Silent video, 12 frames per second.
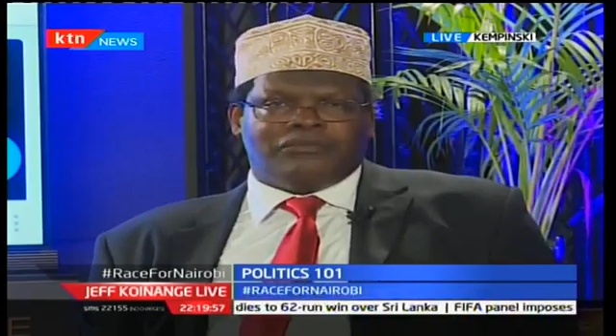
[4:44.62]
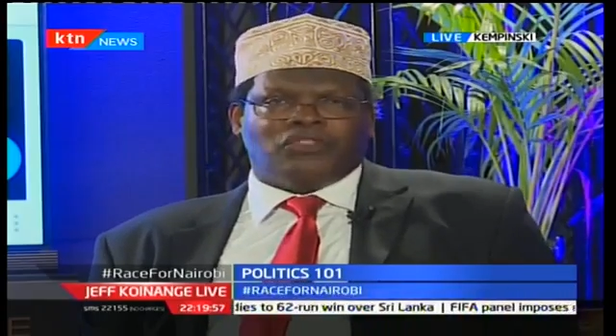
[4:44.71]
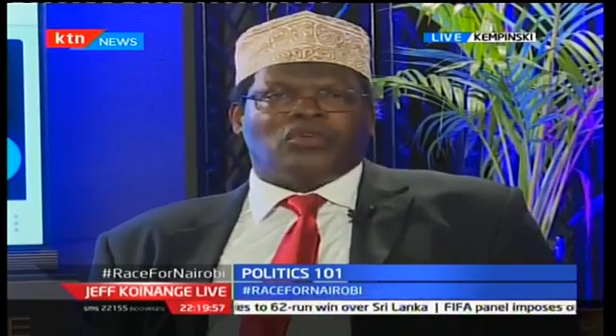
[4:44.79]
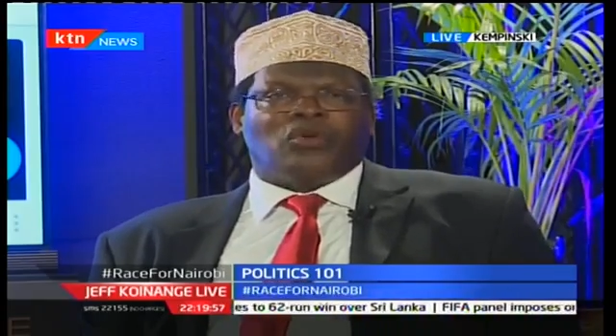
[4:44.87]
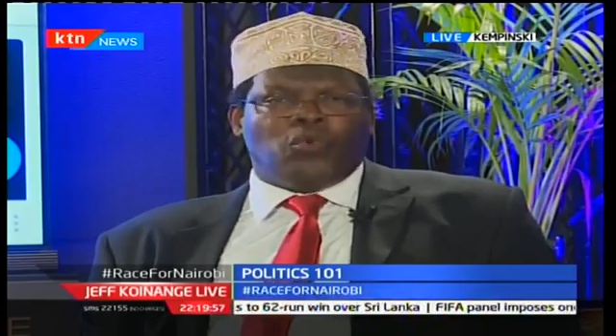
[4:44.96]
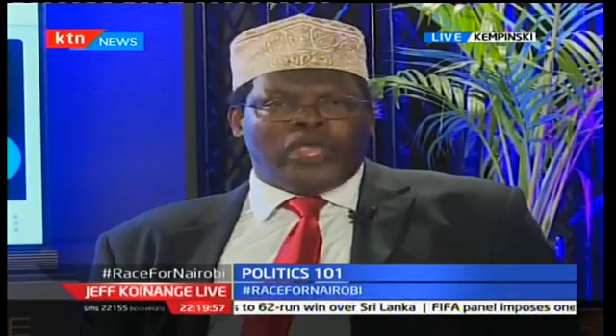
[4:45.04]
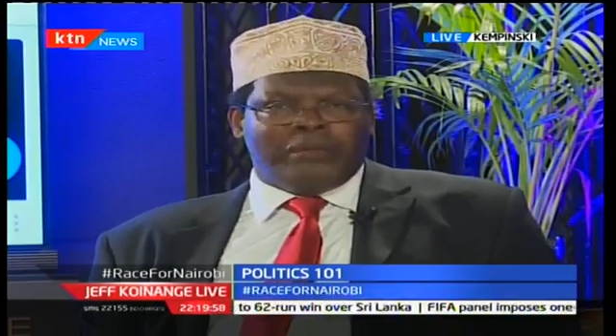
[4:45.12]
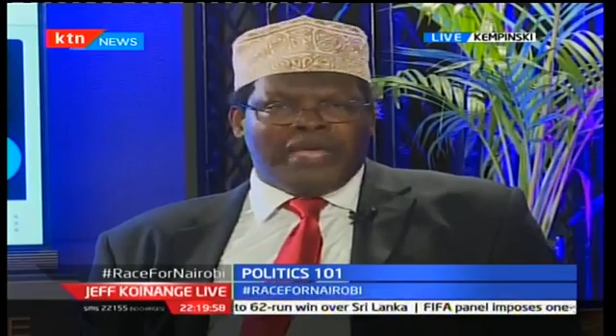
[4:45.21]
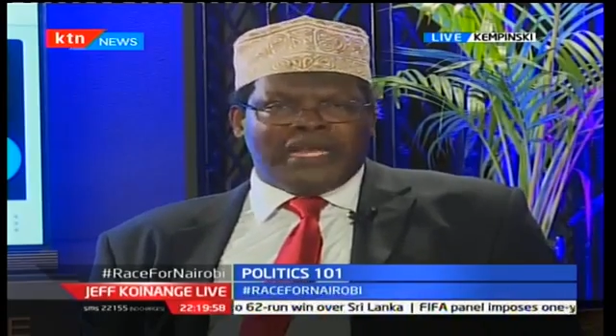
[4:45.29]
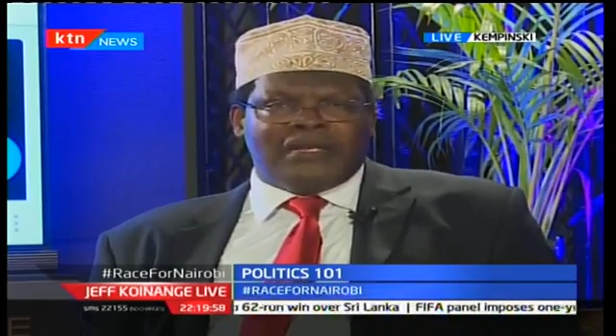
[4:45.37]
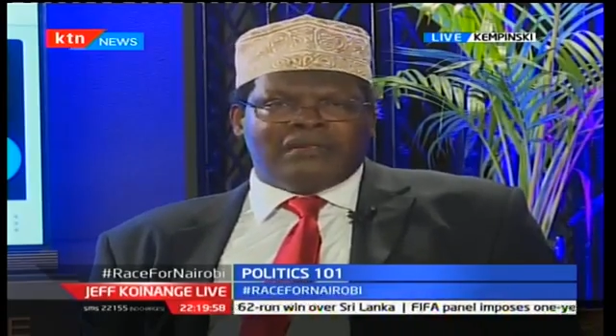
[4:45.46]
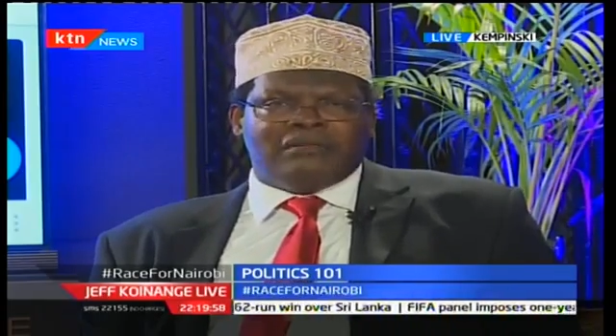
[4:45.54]

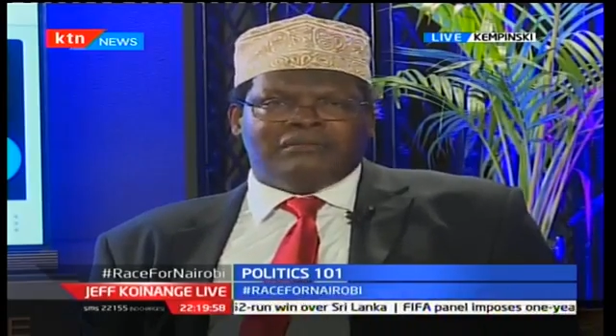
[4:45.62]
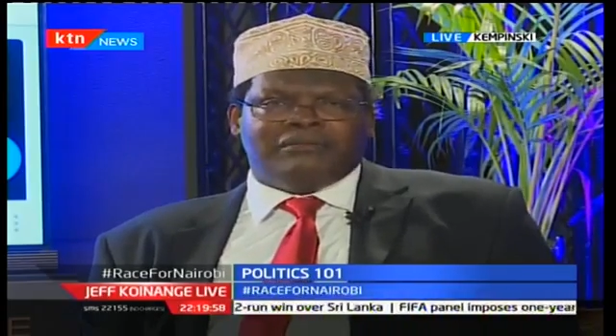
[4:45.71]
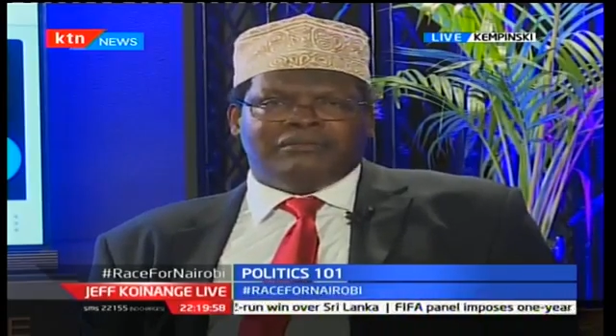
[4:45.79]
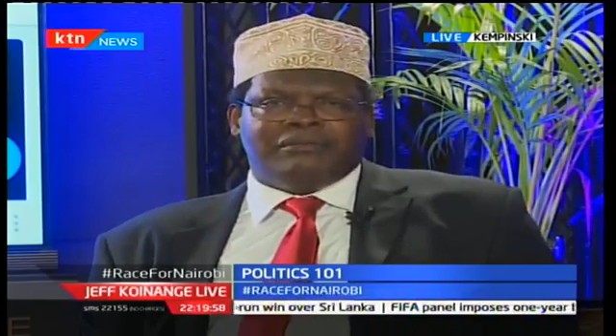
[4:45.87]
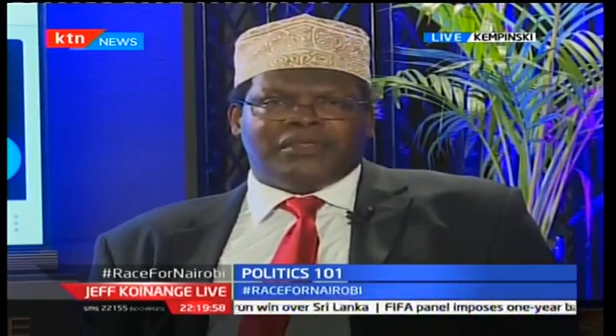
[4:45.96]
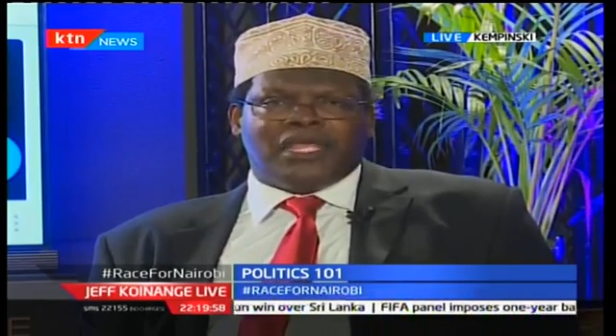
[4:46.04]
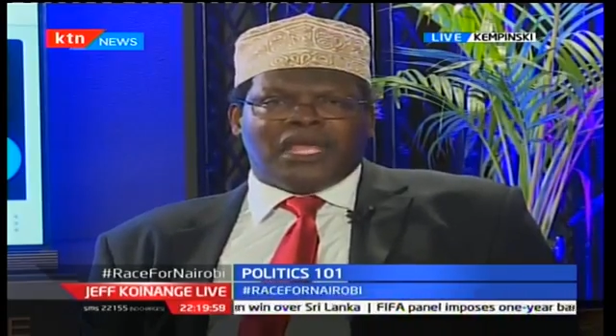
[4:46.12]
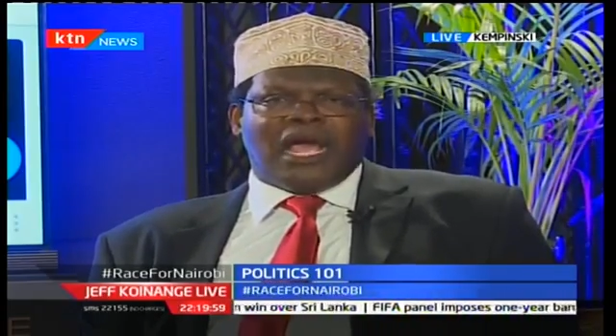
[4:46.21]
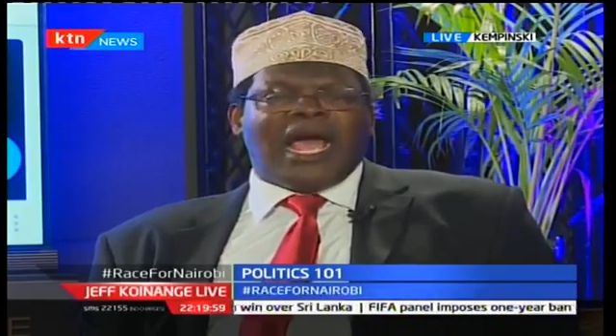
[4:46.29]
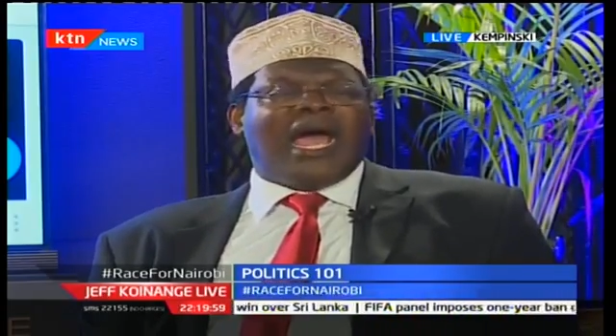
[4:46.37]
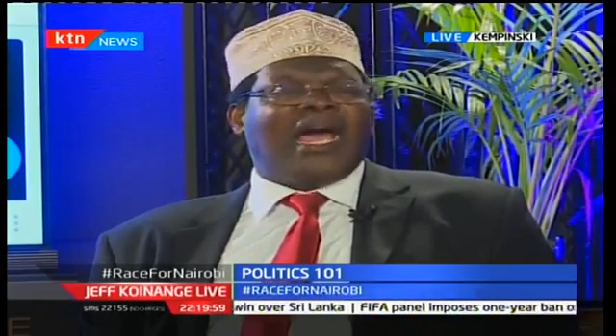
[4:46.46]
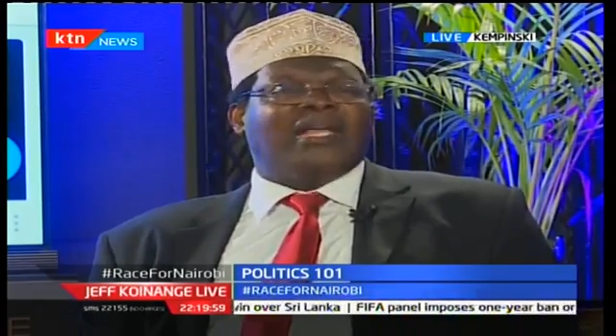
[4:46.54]
women,
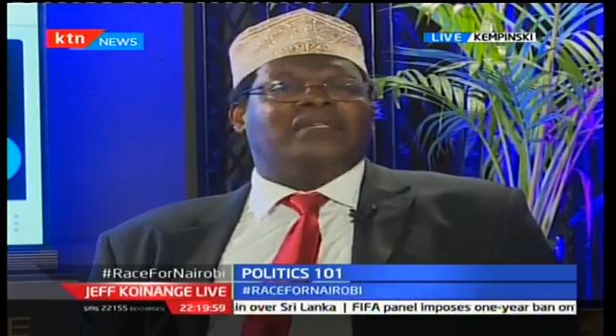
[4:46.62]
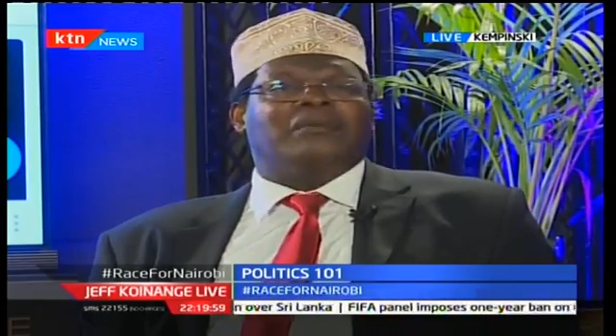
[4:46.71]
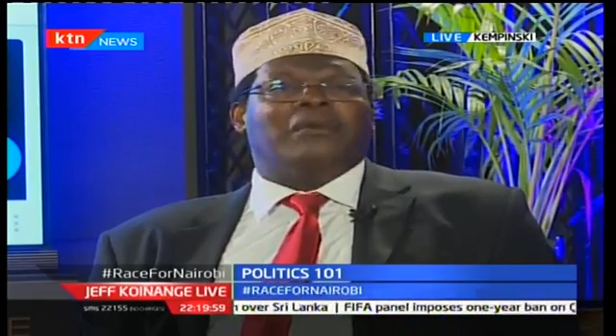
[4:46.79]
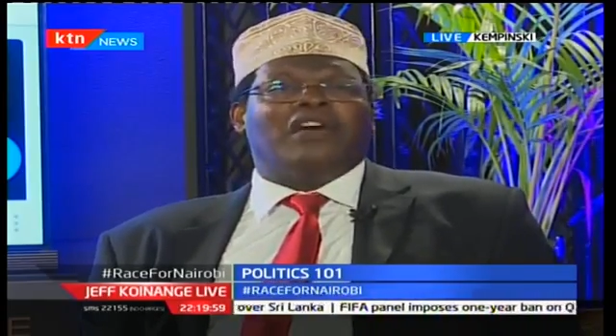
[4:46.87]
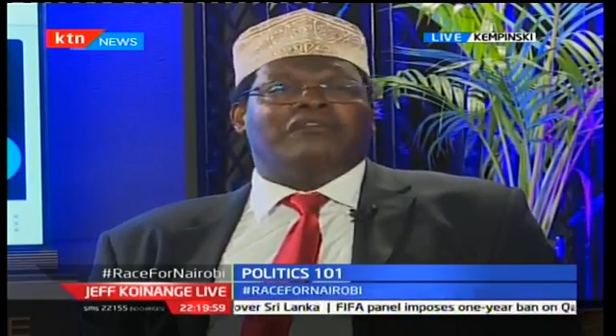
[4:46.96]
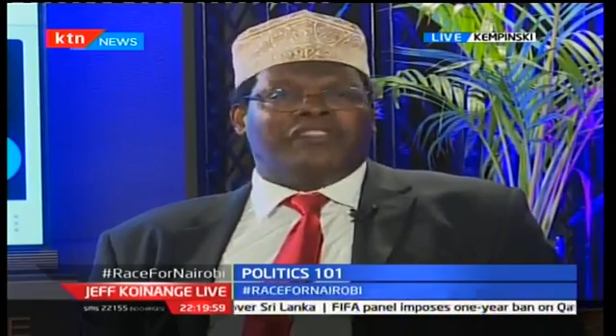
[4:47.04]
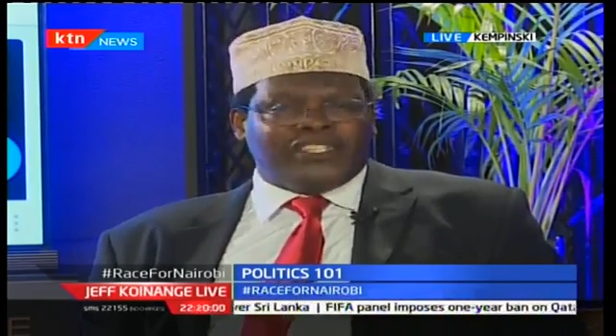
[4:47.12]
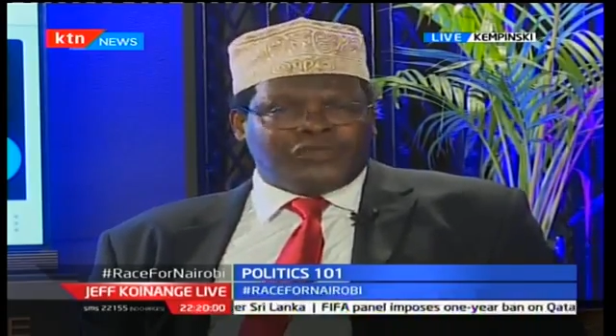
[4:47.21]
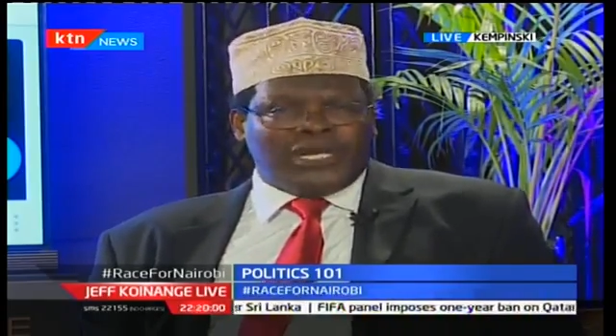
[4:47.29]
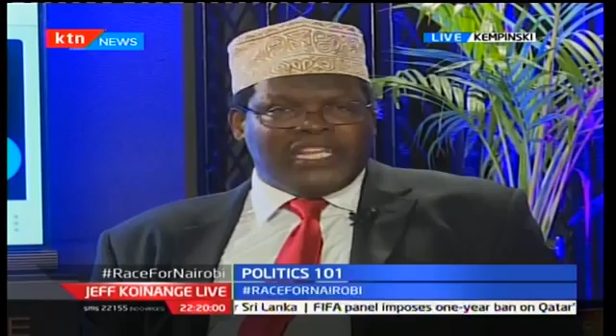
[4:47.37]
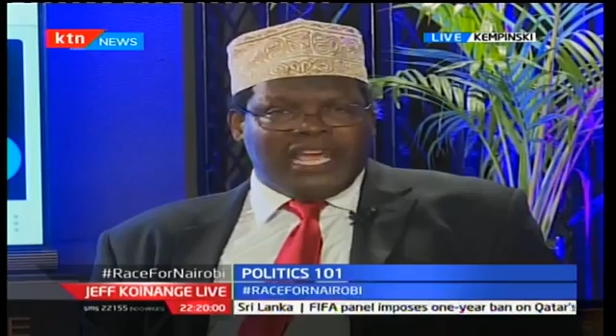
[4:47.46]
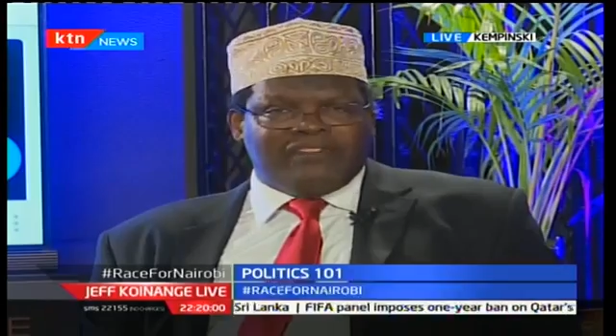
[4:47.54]
and
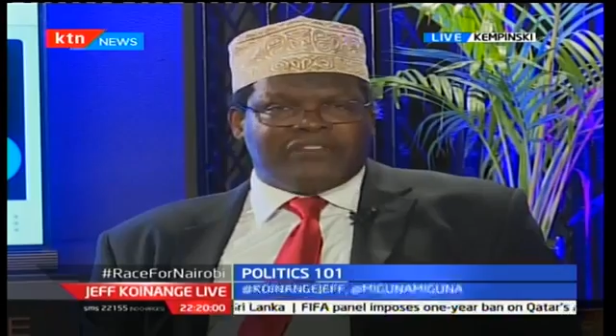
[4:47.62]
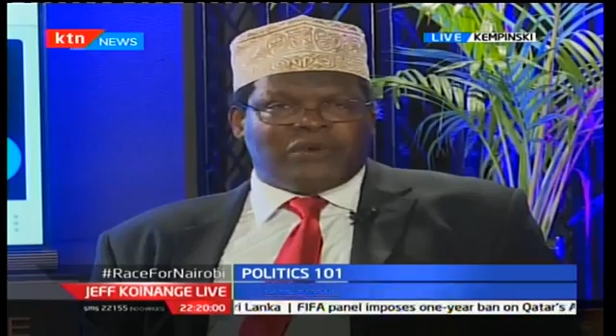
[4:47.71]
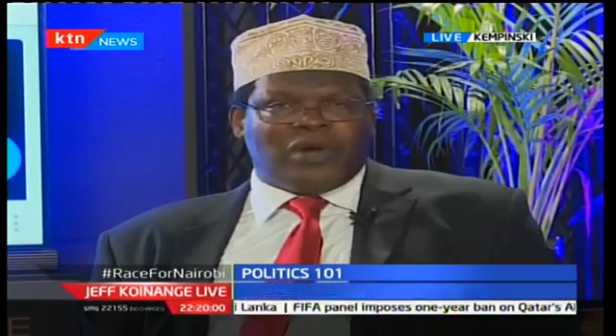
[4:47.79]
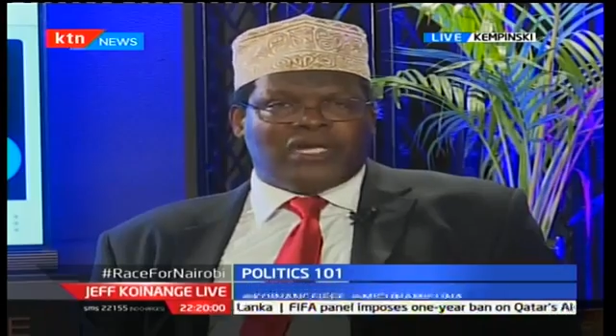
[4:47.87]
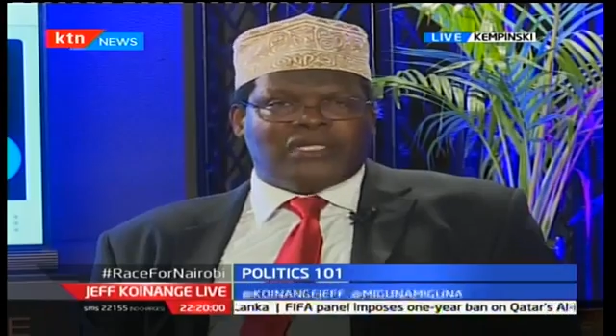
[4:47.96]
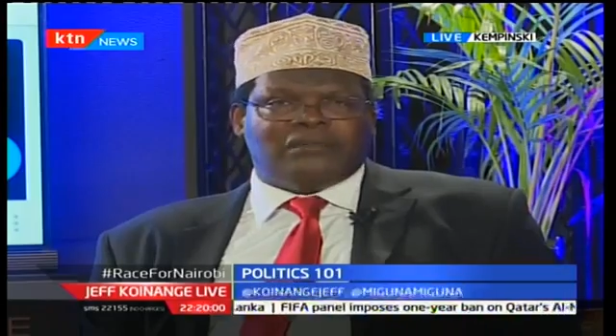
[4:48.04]
virtually everyone.